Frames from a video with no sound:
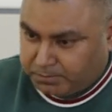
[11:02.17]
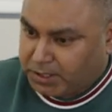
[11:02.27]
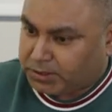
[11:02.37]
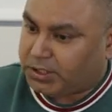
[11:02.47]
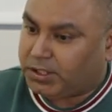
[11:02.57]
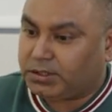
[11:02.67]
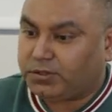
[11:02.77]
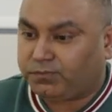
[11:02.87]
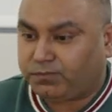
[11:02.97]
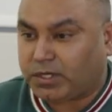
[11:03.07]
But in
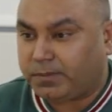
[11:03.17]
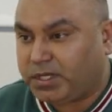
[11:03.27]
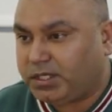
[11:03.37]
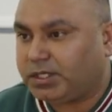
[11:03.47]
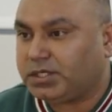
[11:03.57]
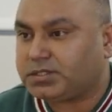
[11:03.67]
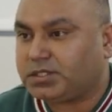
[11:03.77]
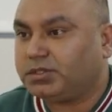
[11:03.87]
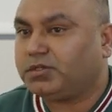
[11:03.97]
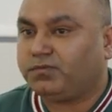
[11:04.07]
the coming years,
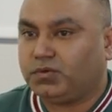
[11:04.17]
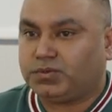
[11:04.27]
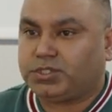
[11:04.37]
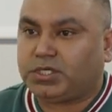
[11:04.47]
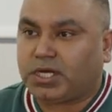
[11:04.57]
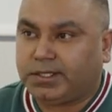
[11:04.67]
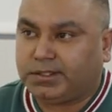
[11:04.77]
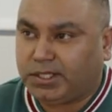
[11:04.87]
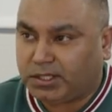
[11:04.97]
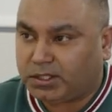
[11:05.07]
in the future, I
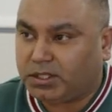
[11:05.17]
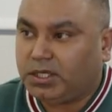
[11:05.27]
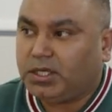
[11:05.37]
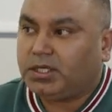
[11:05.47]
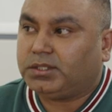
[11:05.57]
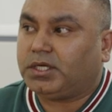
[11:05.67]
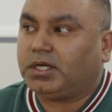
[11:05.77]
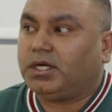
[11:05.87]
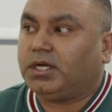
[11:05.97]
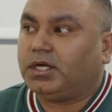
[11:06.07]
think
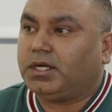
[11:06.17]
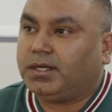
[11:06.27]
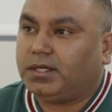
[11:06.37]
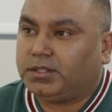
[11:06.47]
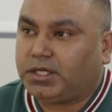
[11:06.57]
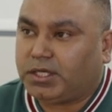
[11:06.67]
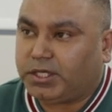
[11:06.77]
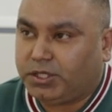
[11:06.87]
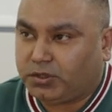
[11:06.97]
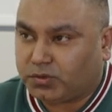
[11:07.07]
the
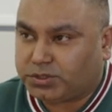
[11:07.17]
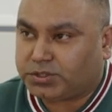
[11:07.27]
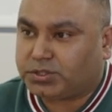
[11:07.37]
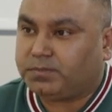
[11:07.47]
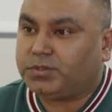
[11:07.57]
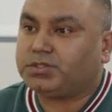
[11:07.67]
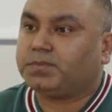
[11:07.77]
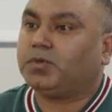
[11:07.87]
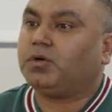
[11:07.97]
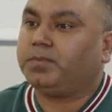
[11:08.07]
ecosystem is
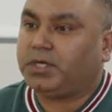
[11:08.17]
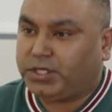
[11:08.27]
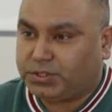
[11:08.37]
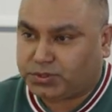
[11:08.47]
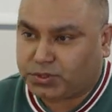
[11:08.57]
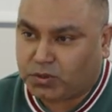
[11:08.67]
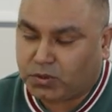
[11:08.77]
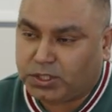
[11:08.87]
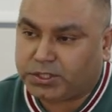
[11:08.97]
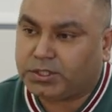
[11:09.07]
properly
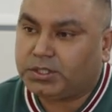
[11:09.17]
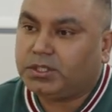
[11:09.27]
installed